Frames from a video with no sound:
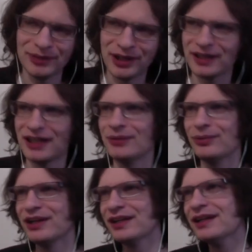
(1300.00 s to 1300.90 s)
buy
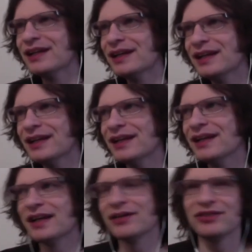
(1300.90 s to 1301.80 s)
hardware.
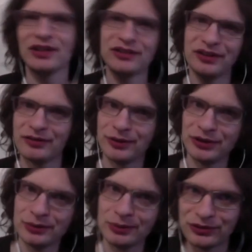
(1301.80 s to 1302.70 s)
I have to take time off
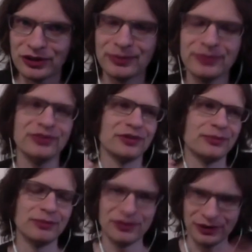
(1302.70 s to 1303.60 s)
my normal job
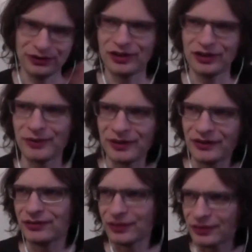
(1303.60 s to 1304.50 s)
to devote time to
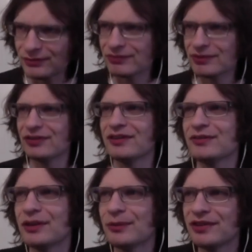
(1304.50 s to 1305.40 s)
this to
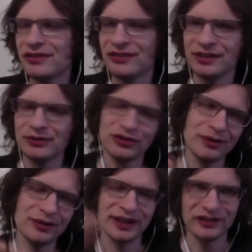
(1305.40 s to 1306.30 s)
development testing,
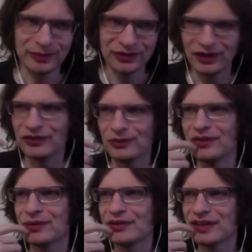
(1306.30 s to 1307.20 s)
travel to customer sites, all
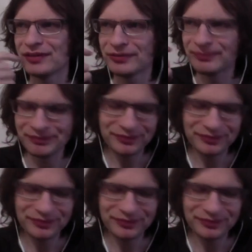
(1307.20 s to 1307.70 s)
that sort of stuff.